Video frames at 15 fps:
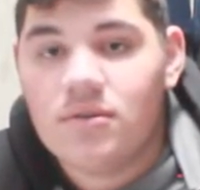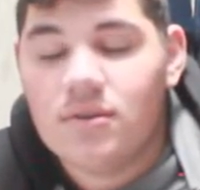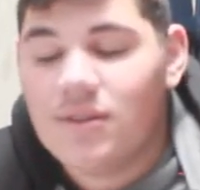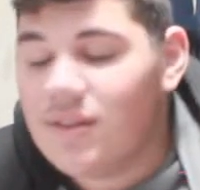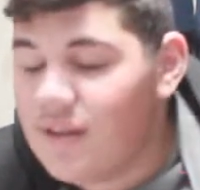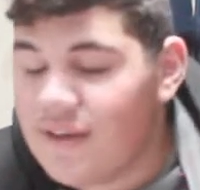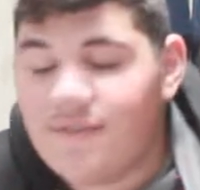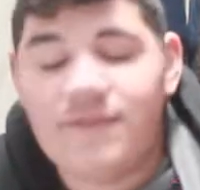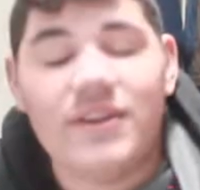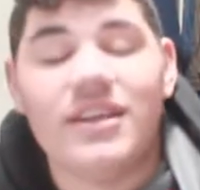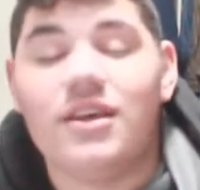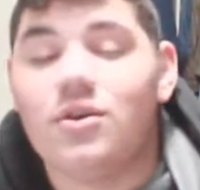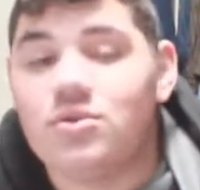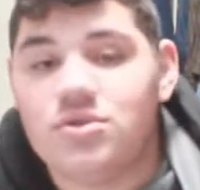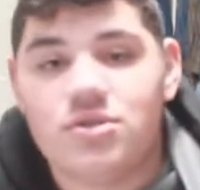lit
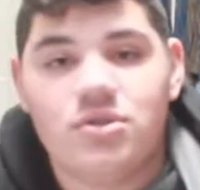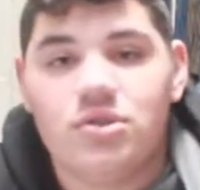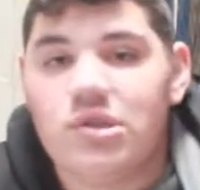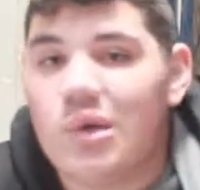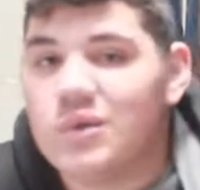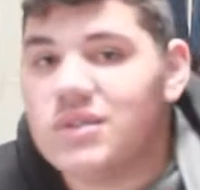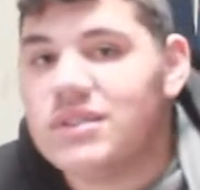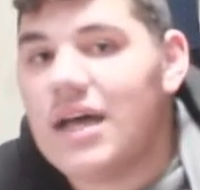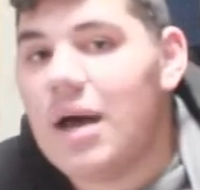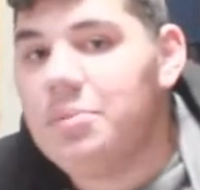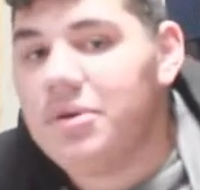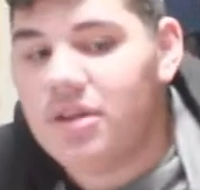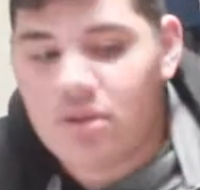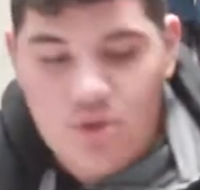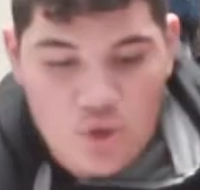videos. No
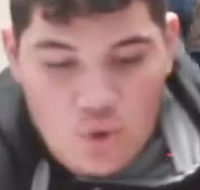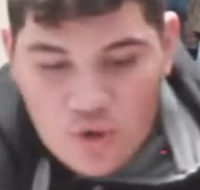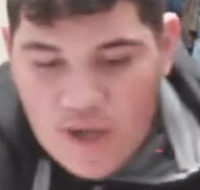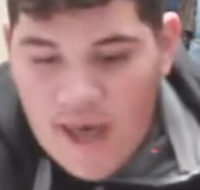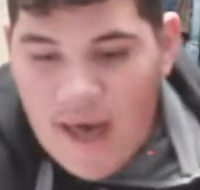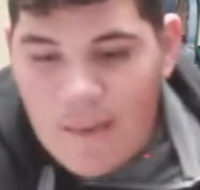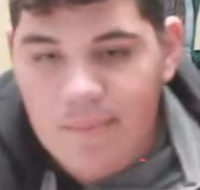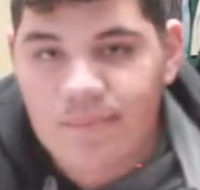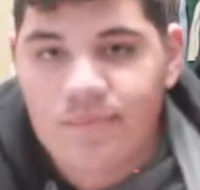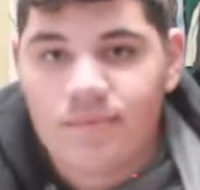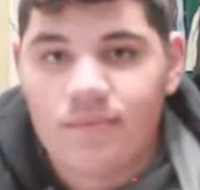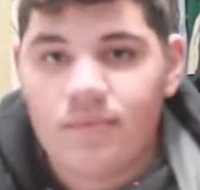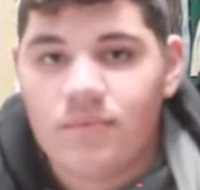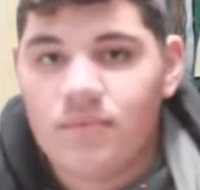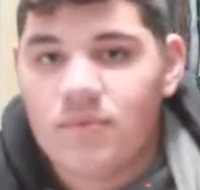stopping. No cap.
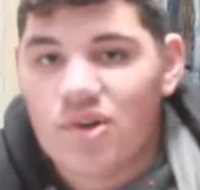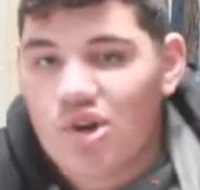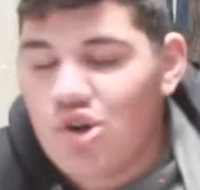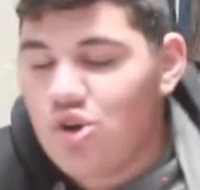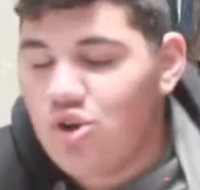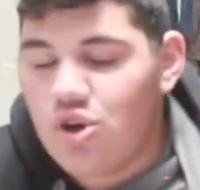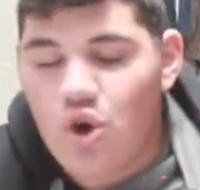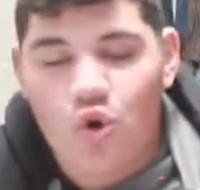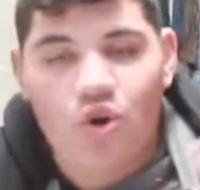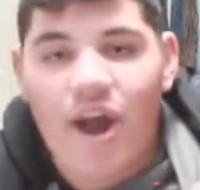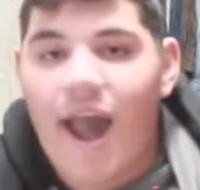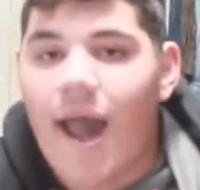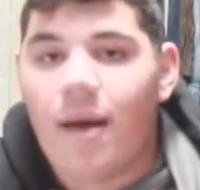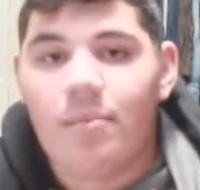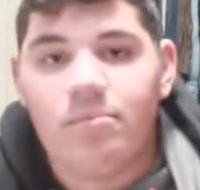No
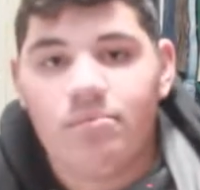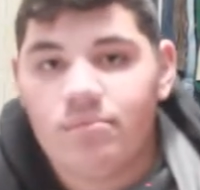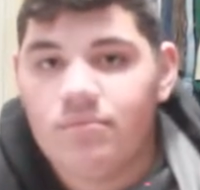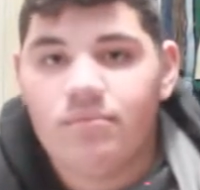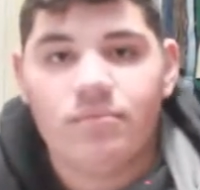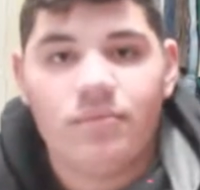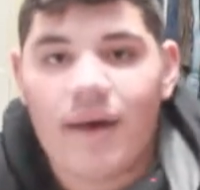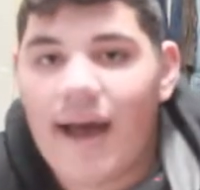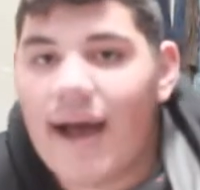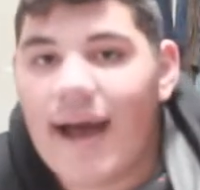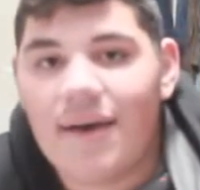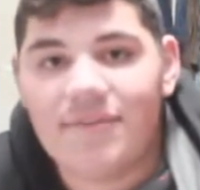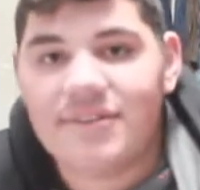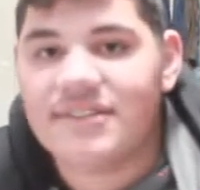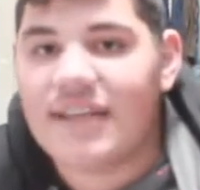cap. I
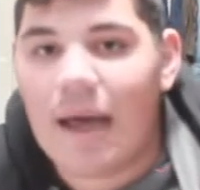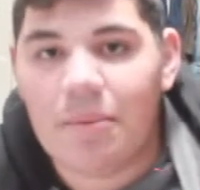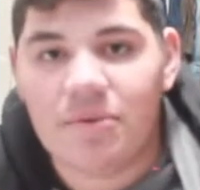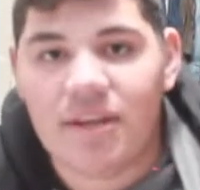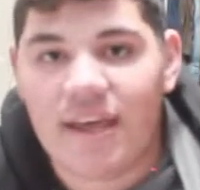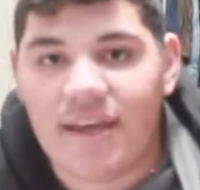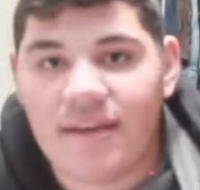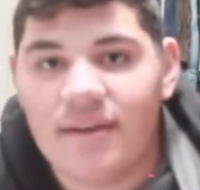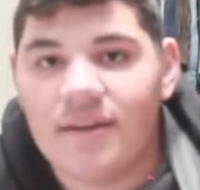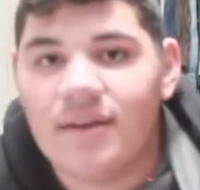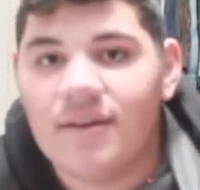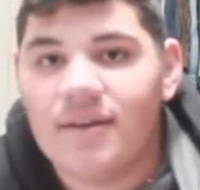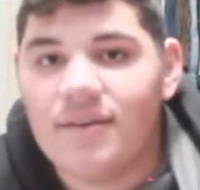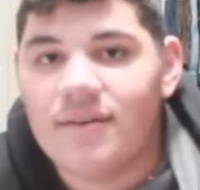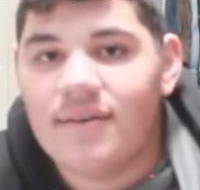haven't stopped yet.
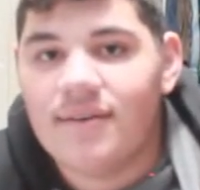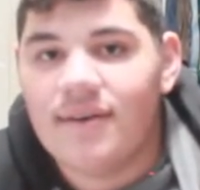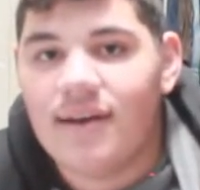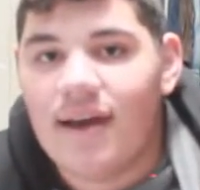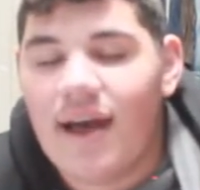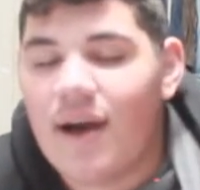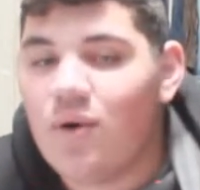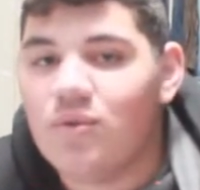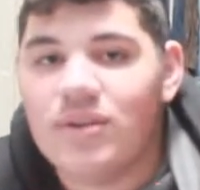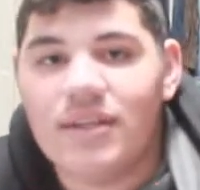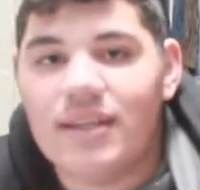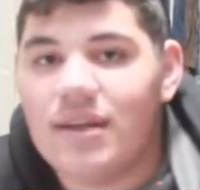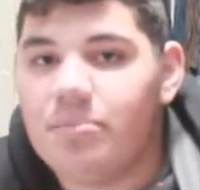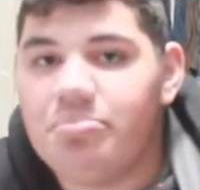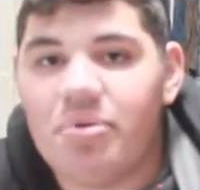I only
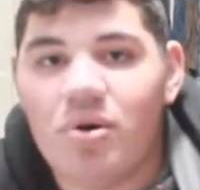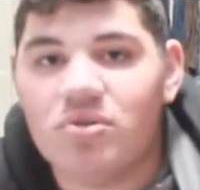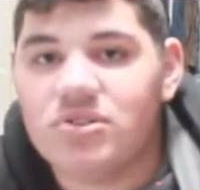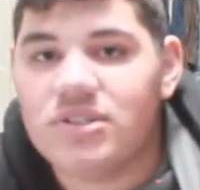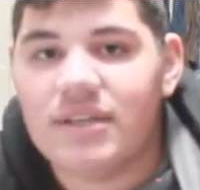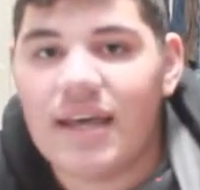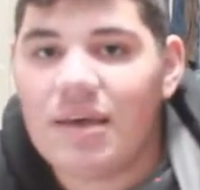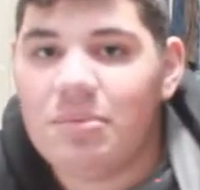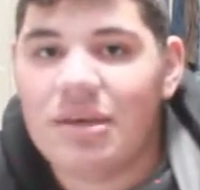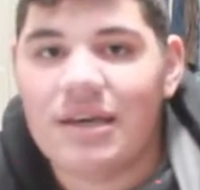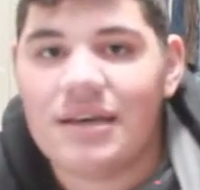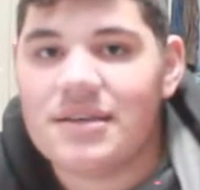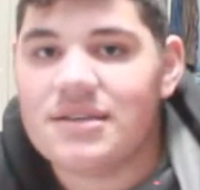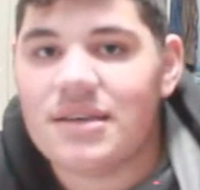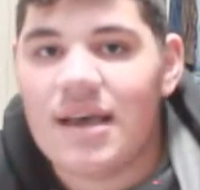didn't post today
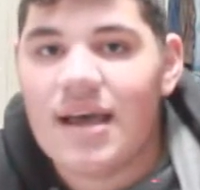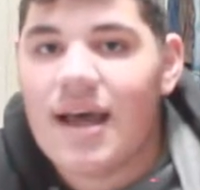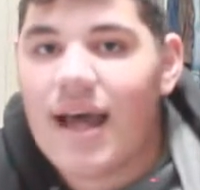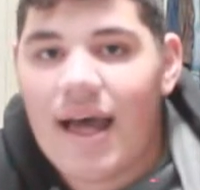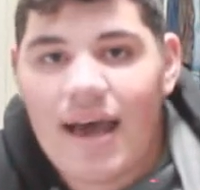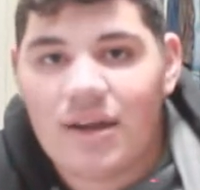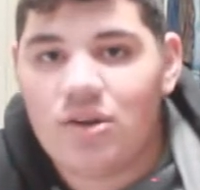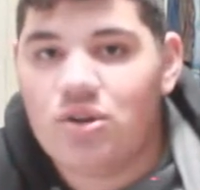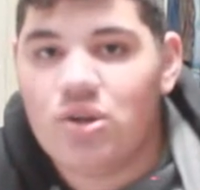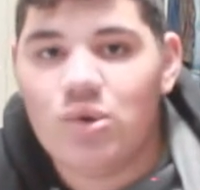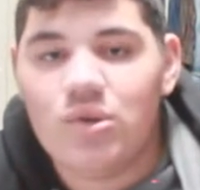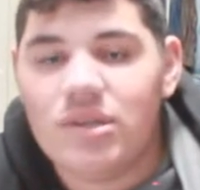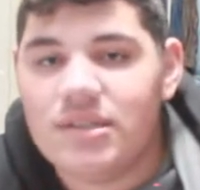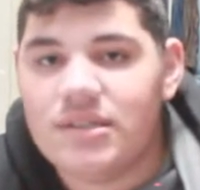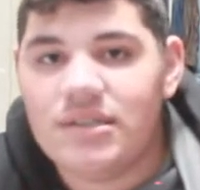because I had to do
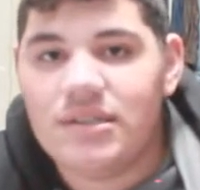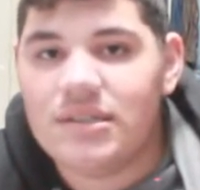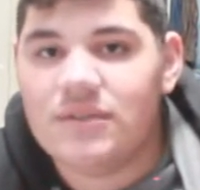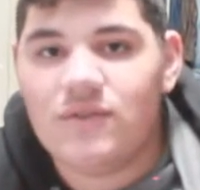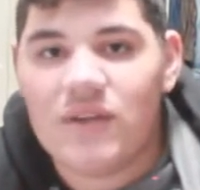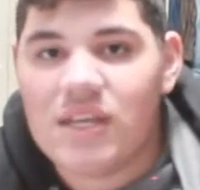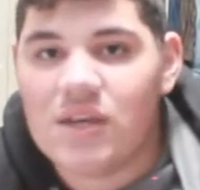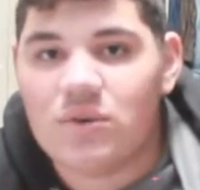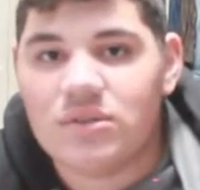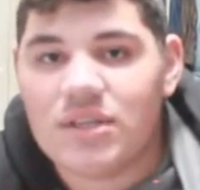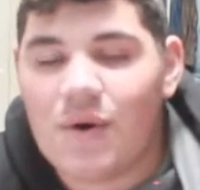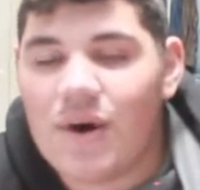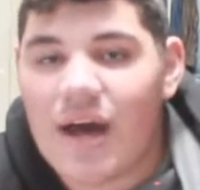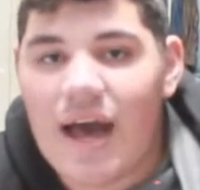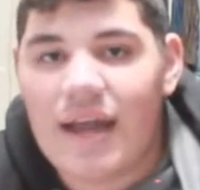these these videos.
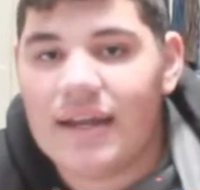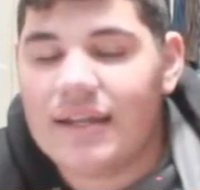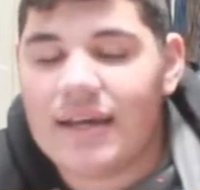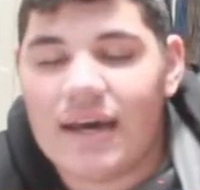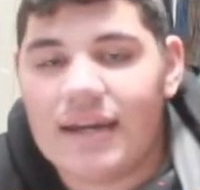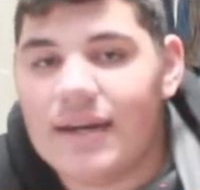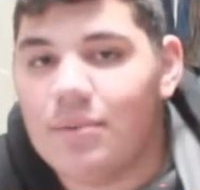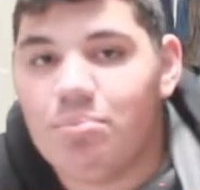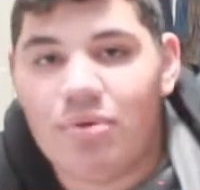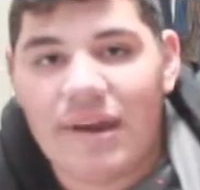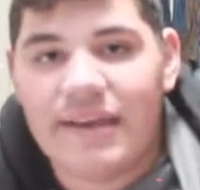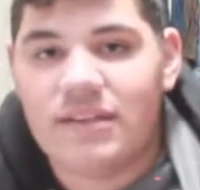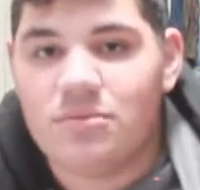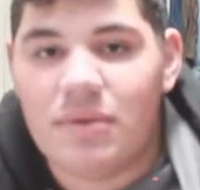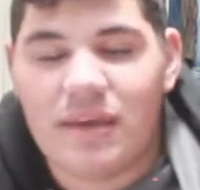I, I need I need a
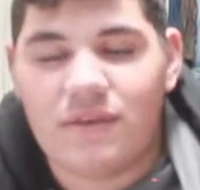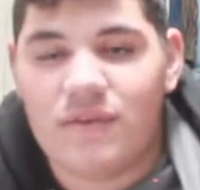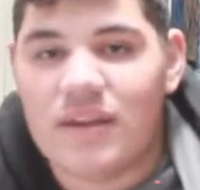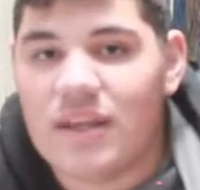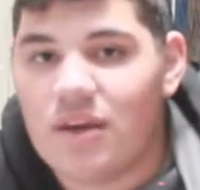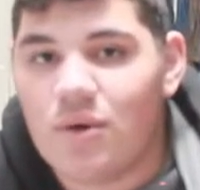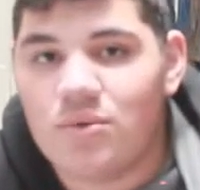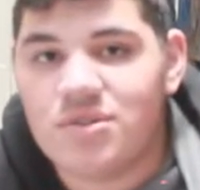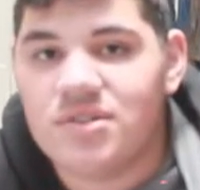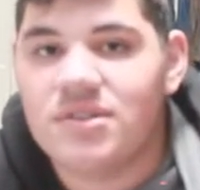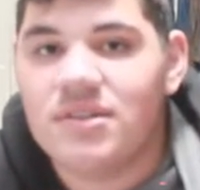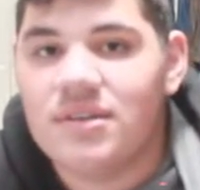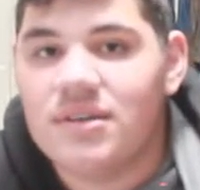break to make videos.